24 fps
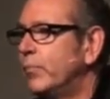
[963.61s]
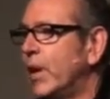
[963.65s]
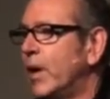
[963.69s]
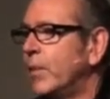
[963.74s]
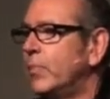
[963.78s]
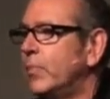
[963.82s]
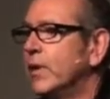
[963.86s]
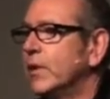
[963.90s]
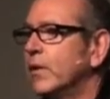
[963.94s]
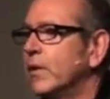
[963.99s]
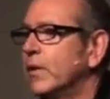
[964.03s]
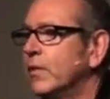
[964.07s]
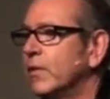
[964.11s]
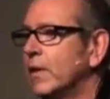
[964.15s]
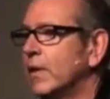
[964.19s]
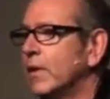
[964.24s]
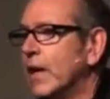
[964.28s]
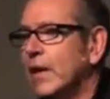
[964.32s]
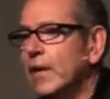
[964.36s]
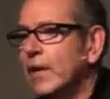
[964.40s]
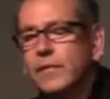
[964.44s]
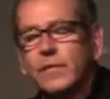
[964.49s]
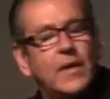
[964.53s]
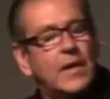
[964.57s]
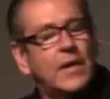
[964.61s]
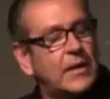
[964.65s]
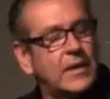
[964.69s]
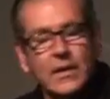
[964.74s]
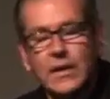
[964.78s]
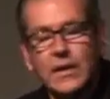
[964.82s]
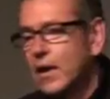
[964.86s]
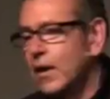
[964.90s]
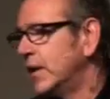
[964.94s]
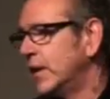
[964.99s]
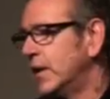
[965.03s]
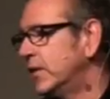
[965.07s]
puppy dog-like, saying,
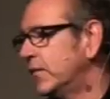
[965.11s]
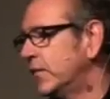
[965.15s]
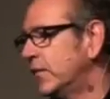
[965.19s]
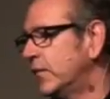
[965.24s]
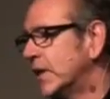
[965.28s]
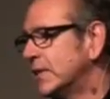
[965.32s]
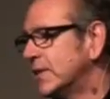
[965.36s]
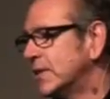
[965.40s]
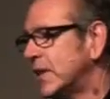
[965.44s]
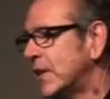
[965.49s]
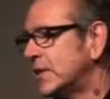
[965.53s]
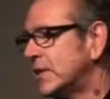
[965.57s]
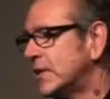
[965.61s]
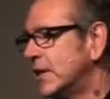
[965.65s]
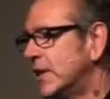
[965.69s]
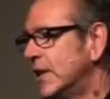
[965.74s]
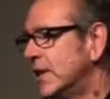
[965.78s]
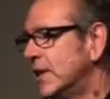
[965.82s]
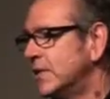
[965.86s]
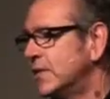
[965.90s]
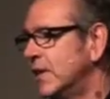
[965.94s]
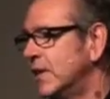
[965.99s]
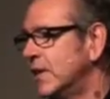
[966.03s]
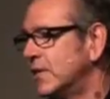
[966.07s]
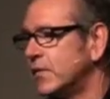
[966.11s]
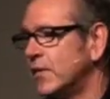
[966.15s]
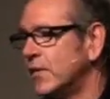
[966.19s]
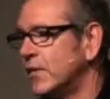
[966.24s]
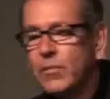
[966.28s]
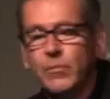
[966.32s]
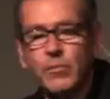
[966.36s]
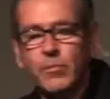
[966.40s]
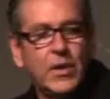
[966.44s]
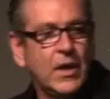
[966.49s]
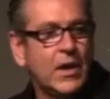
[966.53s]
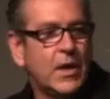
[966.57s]
God, it's fantastic, isn't it,
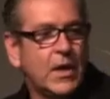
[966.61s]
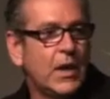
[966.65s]
Tom?